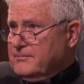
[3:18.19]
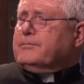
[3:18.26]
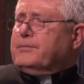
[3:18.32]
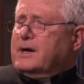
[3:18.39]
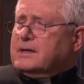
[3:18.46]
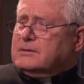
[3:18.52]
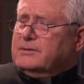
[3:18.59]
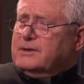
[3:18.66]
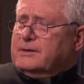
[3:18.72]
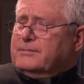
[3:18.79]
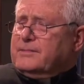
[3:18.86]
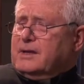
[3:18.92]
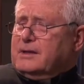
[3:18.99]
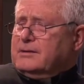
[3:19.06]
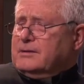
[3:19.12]
By the
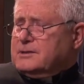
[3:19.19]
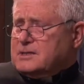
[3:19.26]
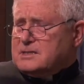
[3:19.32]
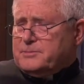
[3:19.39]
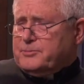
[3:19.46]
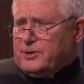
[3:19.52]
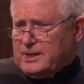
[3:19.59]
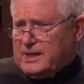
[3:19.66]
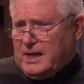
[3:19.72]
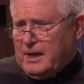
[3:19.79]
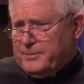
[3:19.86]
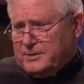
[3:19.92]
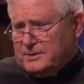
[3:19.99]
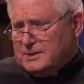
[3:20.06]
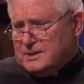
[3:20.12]
way, just to put a
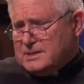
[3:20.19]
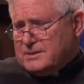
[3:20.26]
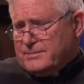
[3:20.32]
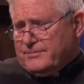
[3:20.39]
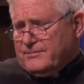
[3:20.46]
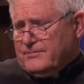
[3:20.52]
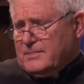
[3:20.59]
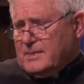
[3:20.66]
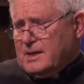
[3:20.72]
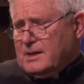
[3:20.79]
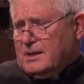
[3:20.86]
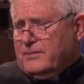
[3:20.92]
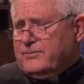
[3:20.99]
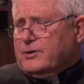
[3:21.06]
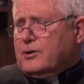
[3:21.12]
cap on this,
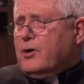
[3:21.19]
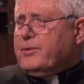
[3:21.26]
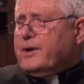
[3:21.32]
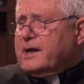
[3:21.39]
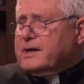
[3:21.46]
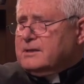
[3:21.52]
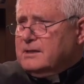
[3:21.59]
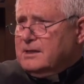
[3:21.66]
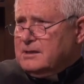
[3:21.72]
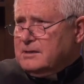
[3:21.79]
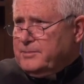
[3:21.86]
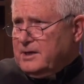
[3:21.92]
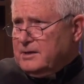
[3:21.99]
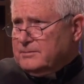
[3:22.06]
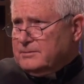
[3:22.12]
if you go back in,
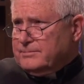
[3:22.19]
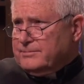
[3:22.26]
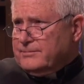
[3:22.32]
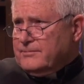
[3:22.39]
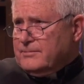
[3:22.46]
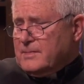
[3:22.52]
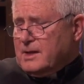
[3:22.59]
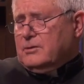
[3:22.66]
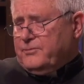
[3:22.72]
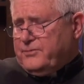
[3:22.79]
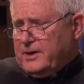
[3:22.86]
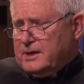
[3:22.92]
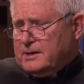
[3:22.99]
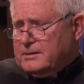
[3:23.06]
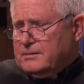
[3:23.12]
the Bible, you'll
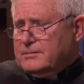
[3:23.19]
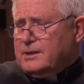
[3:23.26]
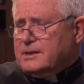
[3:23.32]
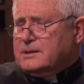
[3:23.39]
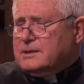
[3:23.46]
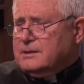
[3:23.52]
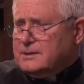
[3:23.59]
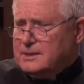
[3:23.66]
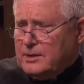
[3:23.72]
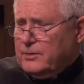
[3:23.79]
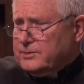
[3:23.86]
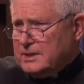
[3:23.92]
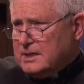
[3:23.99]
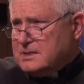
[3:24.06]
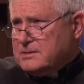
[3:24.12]
find that the
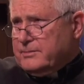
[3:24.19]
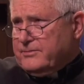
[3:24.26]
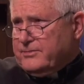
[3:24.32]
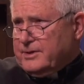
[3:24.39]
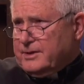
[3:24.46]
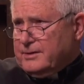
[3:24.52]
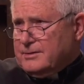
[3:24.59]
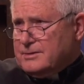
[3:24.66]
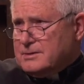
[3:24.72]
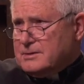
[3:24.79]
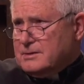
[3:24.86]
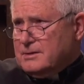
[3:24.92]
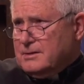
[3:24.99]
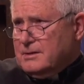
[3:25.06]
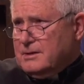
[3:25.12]
Old Testament
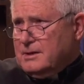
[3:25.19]
figures